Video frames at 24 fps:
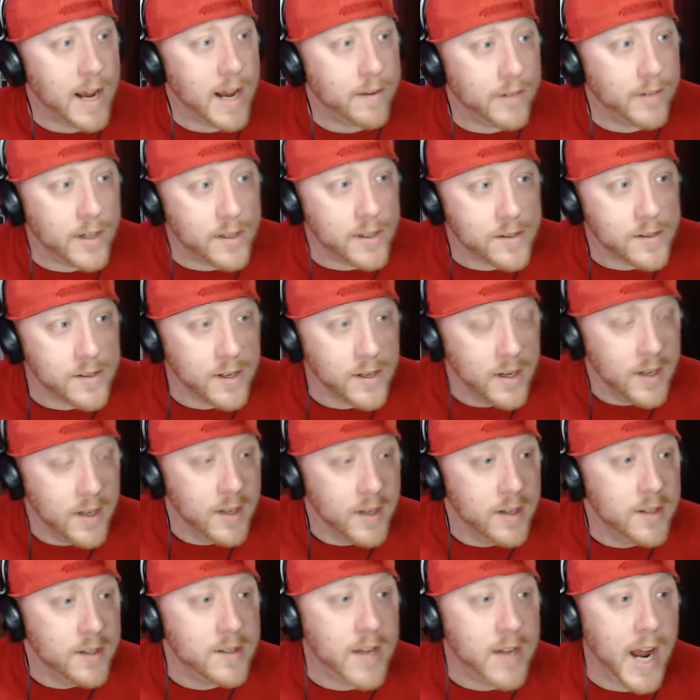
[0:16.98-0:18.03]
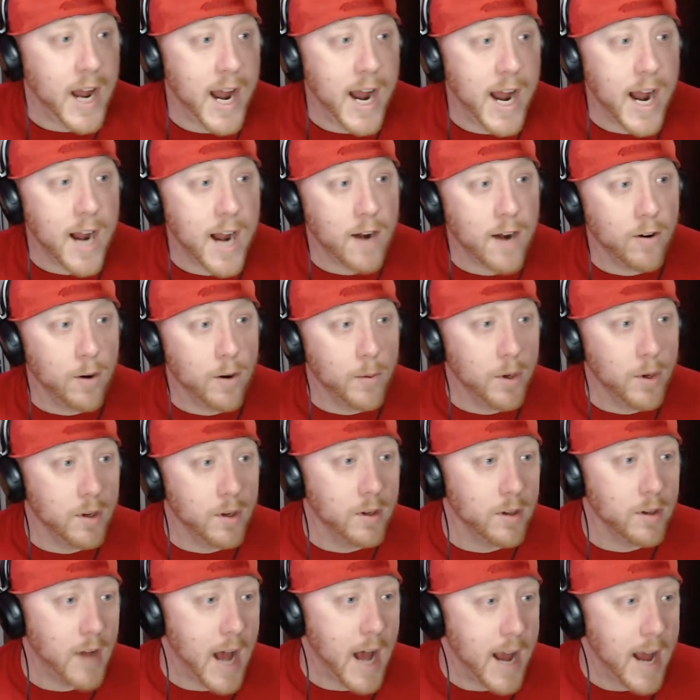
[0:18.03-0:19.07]
IVs.
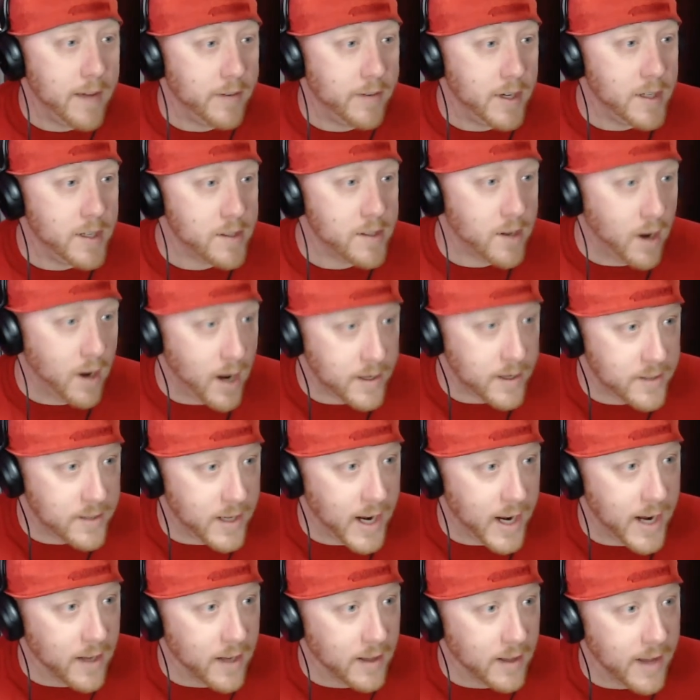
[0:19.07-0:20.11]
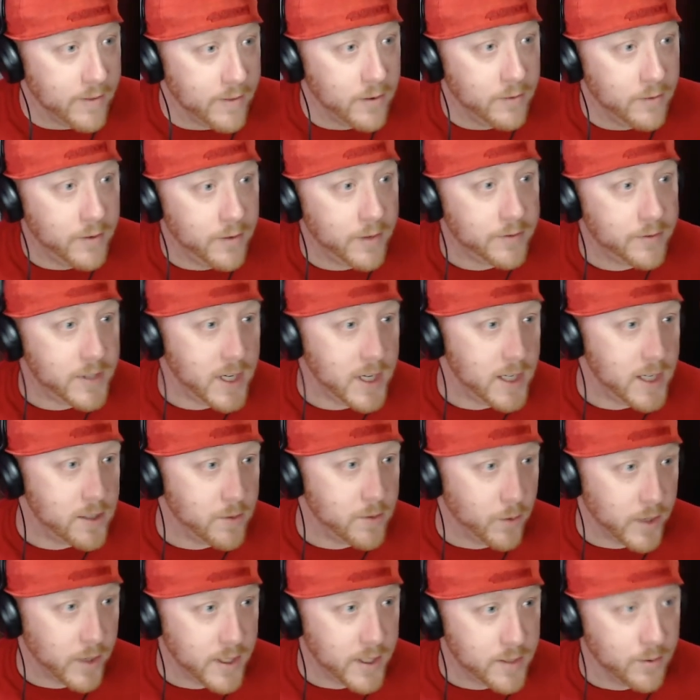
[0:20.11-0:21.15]
Terrible IVs caught today, 11 15
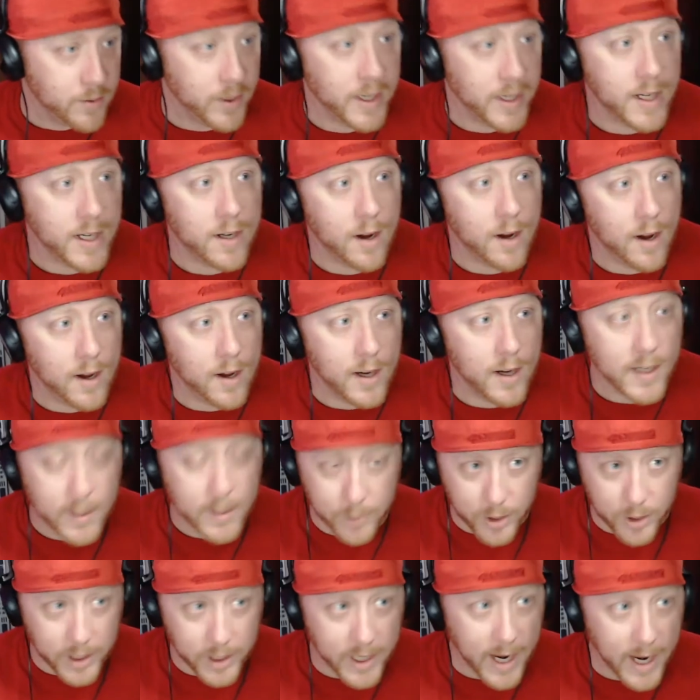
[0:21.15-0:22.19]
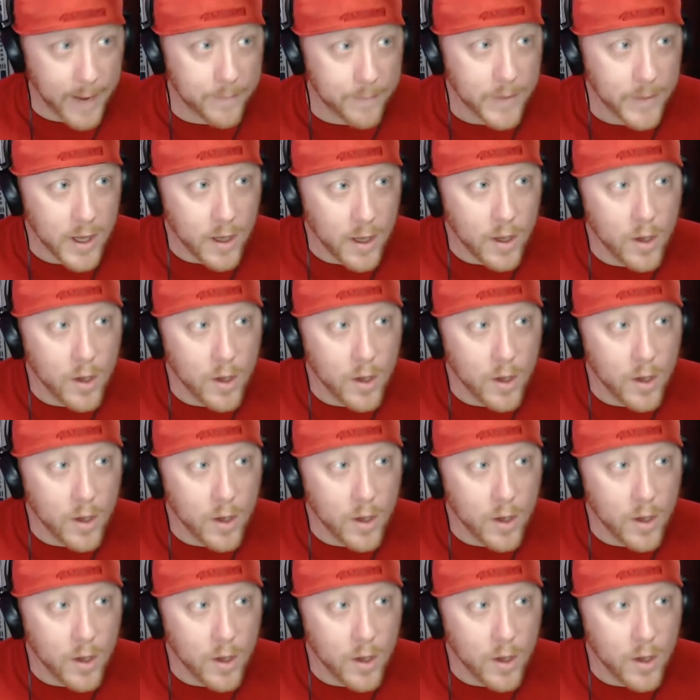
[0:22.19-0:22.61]
2020, caught on Community Day.